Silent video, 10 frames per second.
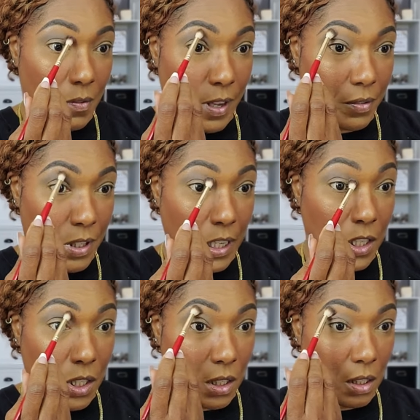
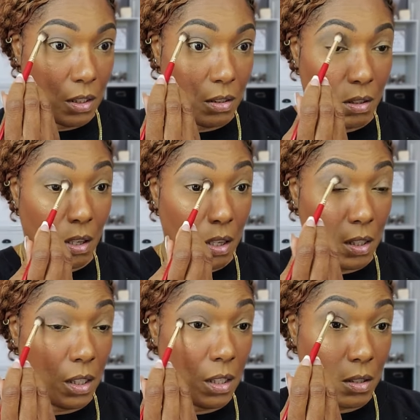foundation
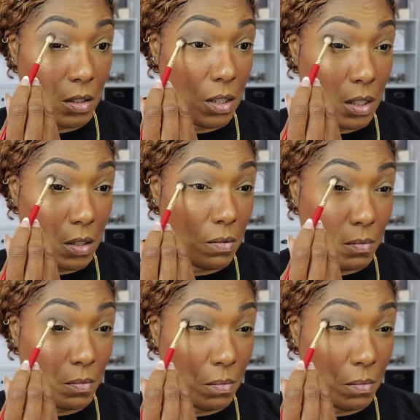on there. So